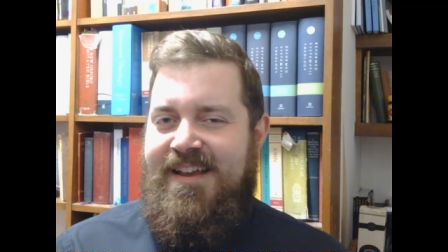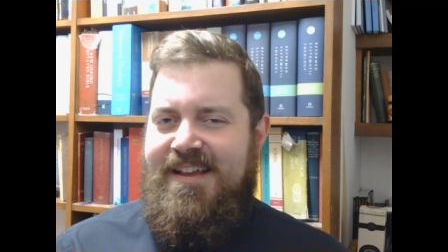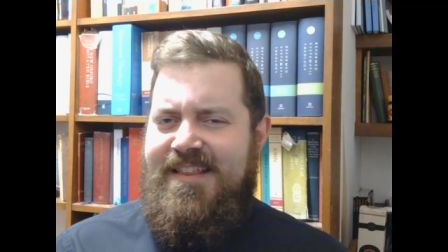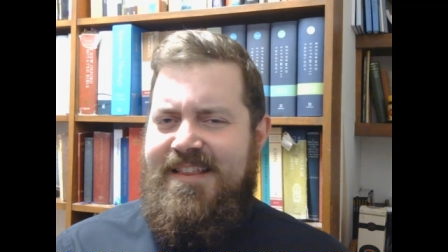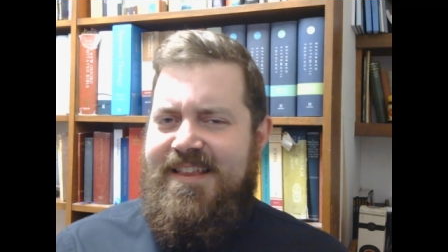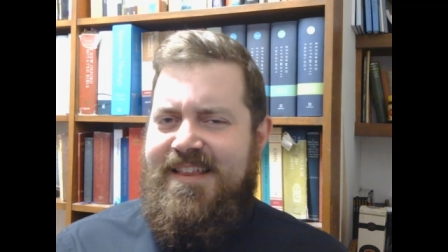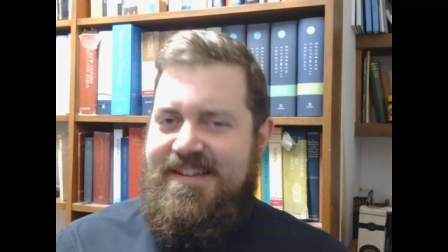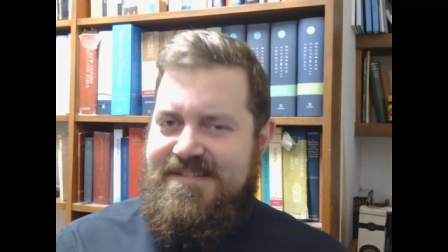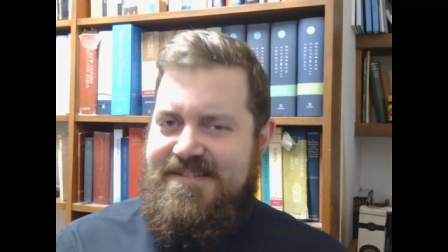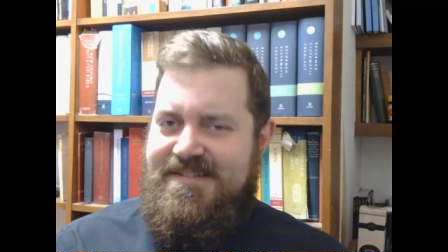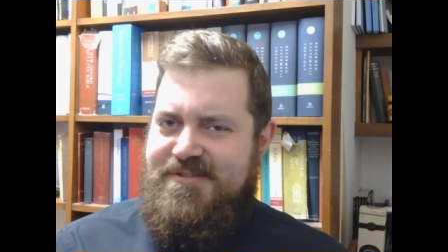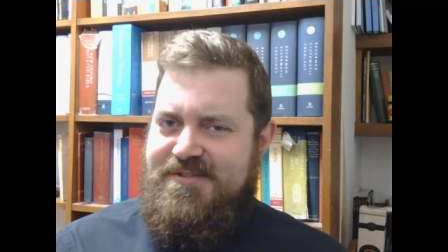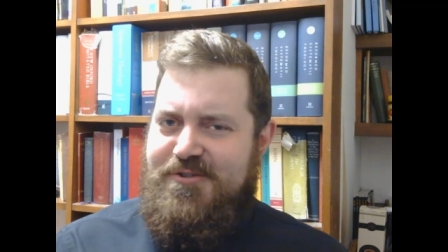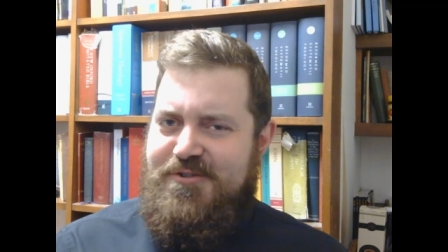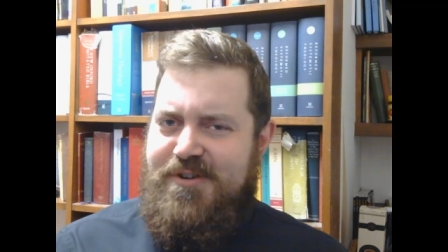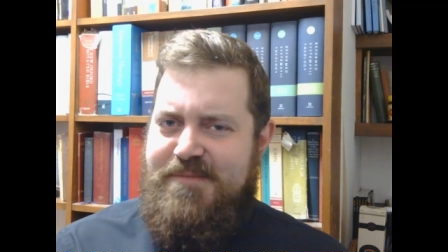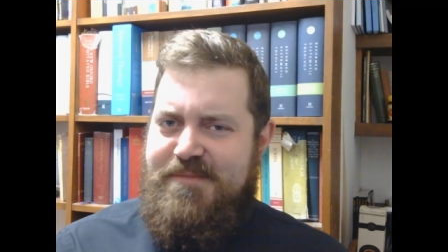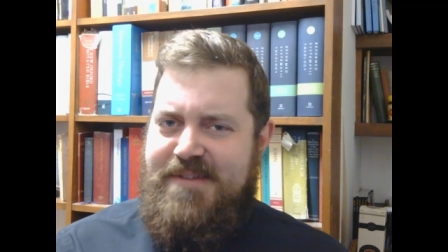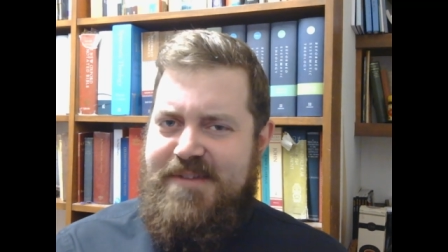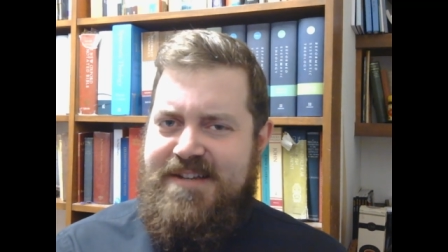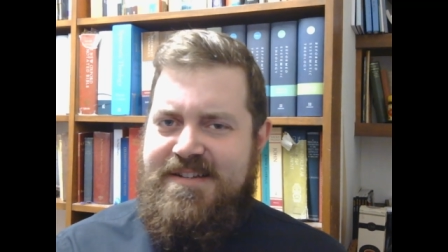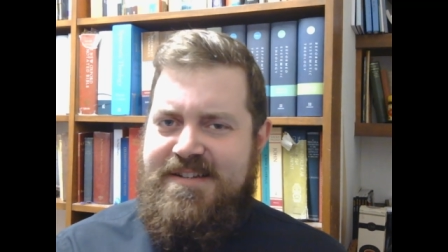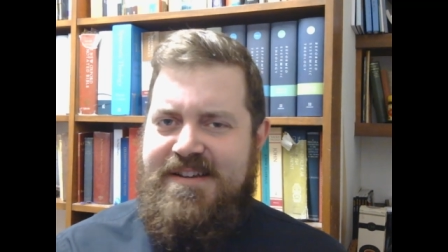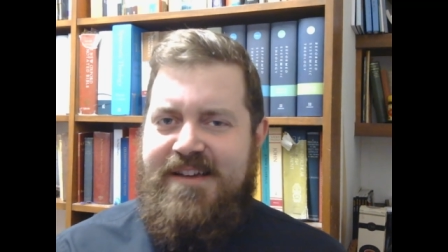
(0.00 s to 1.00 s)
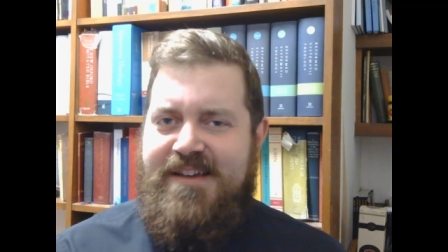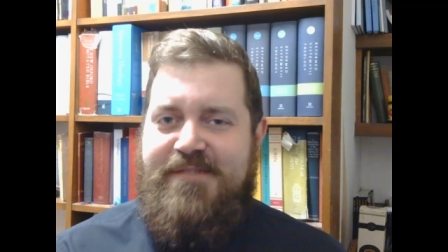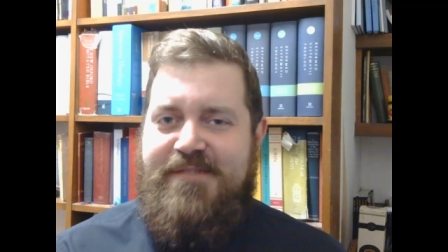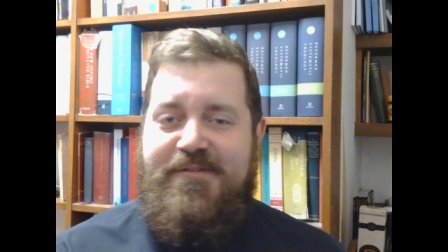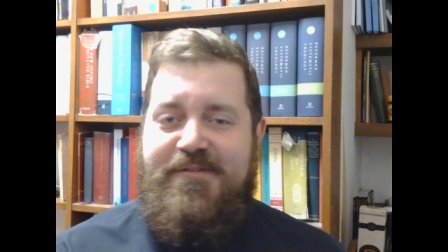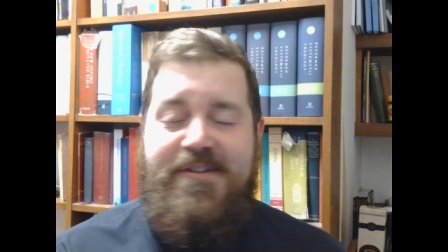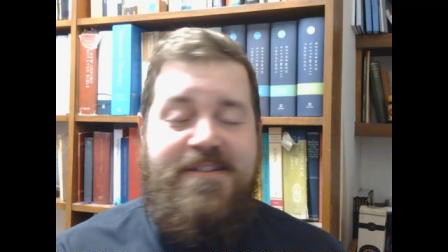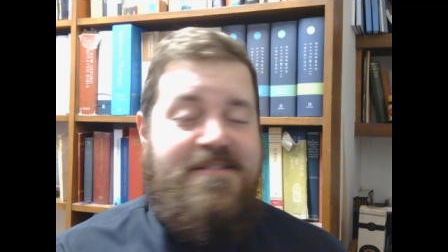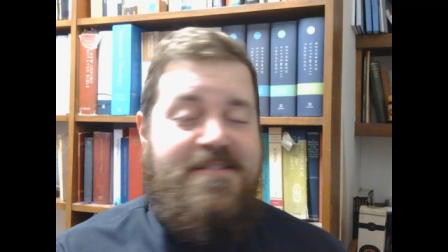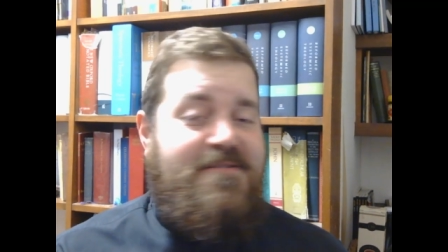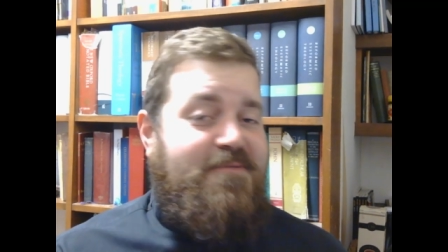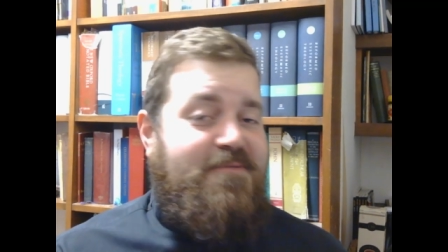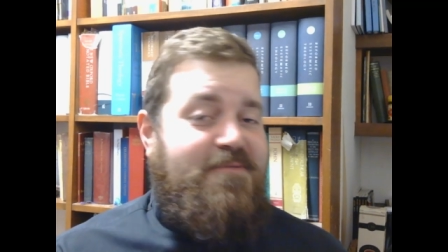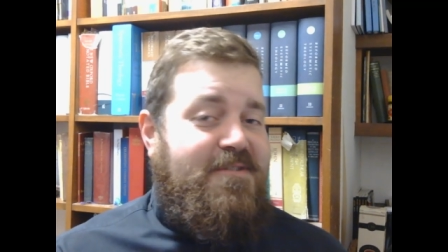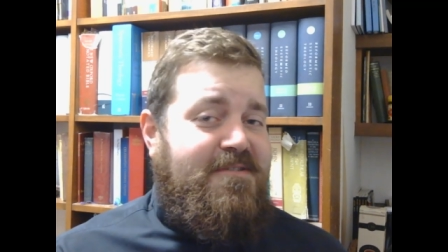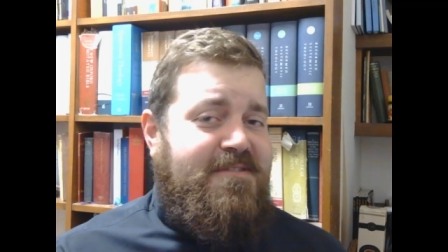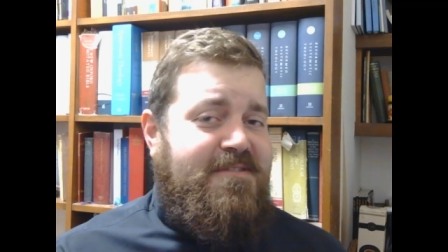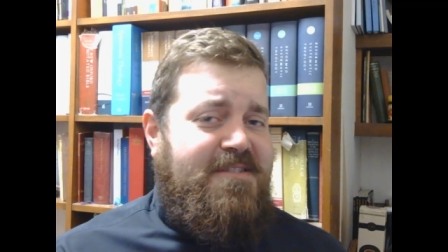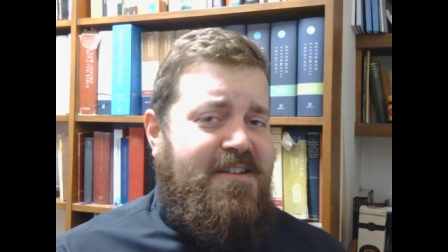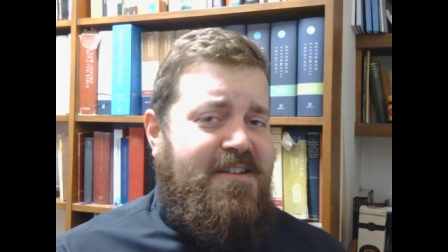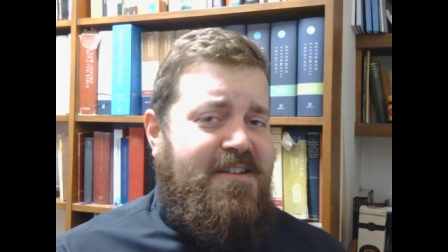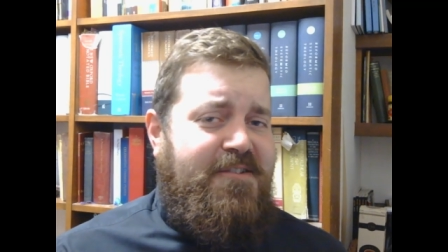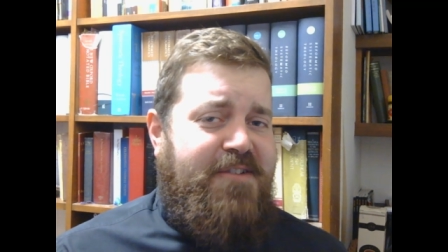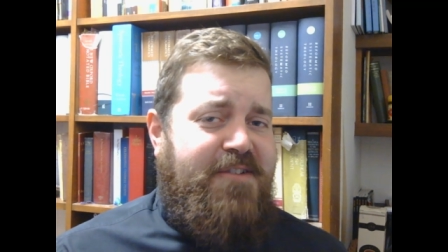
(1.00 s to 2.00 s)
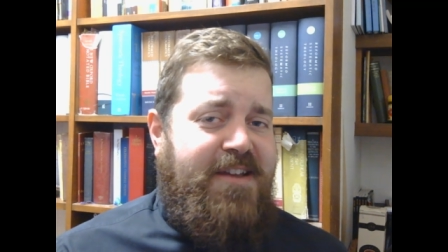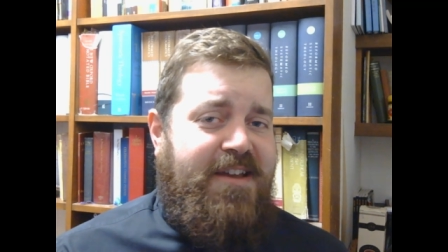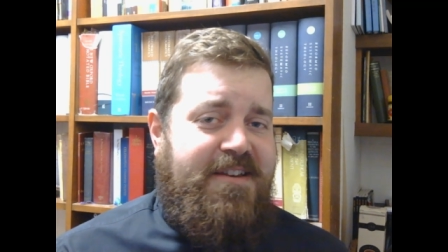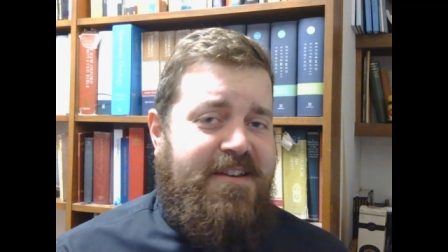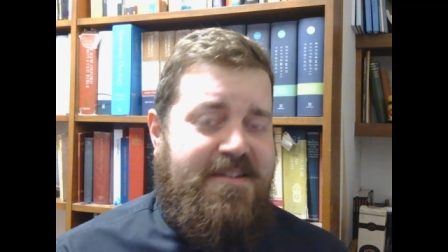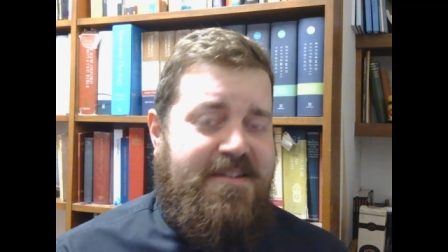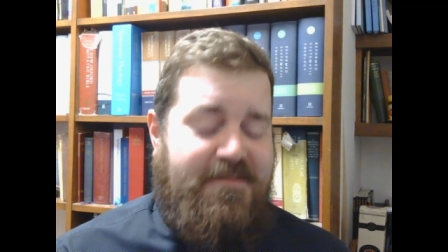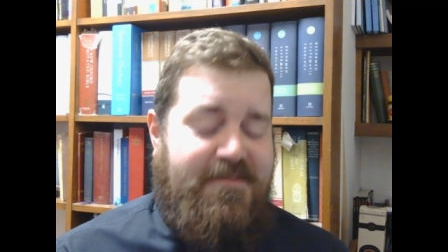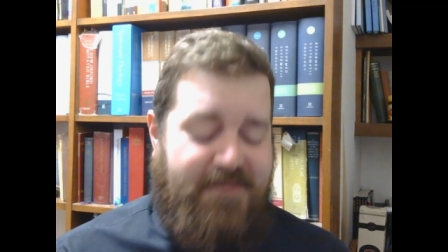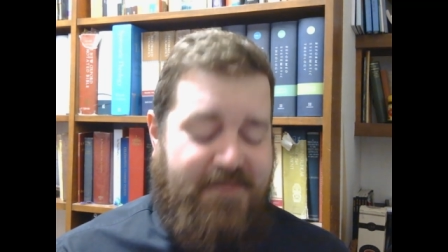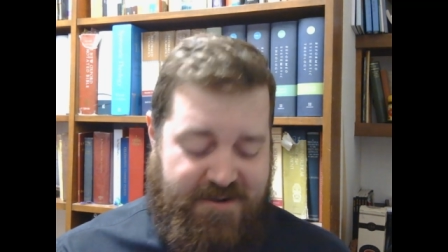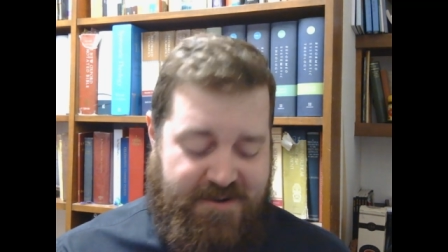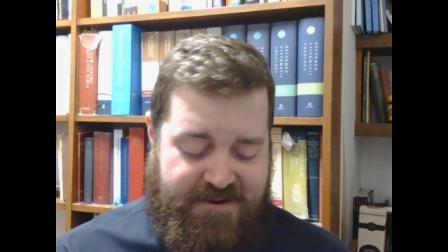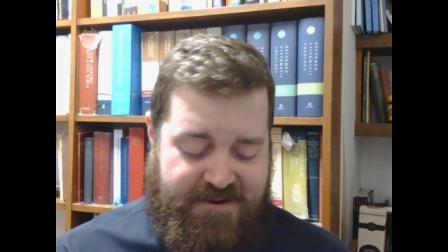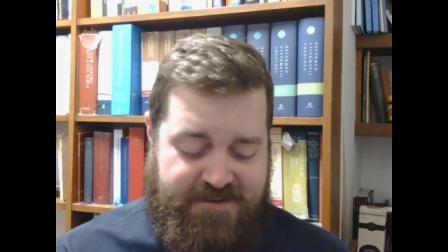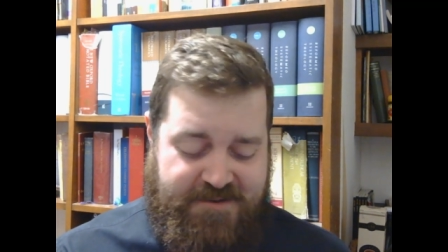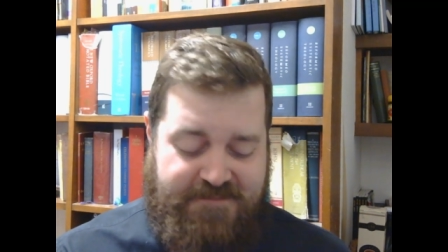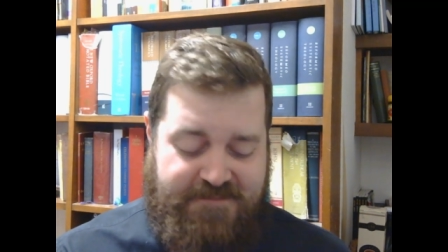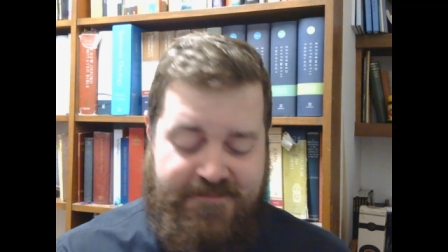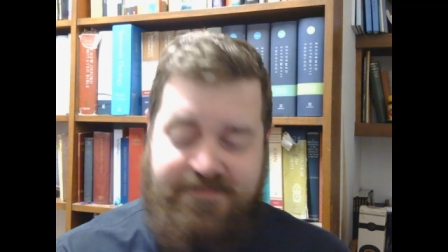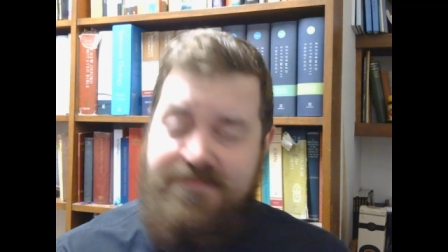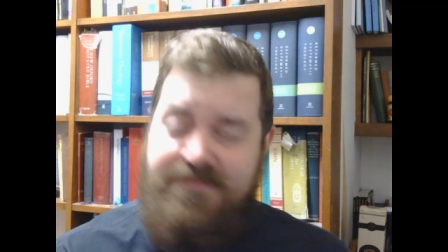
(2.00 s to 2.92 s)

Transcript: Thanks for joining me today, friends. We'll see you again tomorrow.